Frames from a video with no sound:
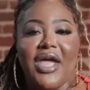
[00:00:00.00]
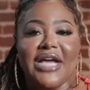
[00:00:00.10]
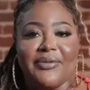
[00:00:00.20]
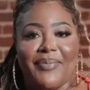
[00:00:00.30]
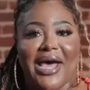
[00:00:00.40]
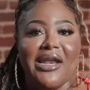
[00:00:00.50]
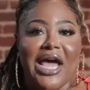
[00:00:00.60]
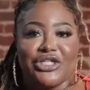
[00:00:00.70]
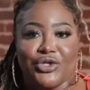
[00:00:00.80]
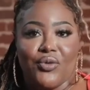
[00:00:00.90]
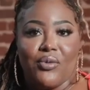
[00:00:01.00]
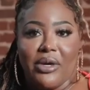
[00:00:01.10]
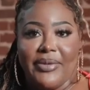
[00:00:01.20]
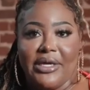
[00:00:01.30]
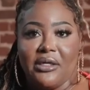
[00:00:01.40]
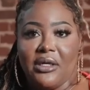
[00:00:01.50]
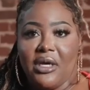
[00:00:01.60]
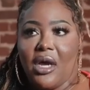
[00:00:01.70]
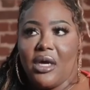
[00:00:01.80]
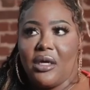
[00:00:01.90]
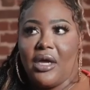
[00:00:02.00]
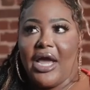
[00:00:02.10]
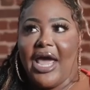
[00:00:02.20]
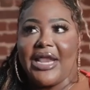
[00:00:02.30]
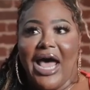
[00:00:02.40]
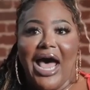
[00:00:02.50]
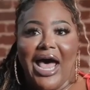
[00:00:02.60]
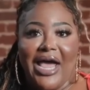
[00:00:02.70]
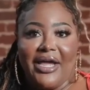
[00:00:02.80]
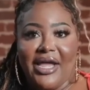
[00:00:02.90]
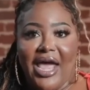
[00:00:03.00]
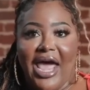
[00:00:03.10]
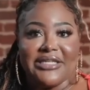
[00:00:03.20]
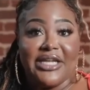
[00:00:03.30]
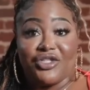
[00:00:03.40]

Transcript: as a biological woman, and I, as a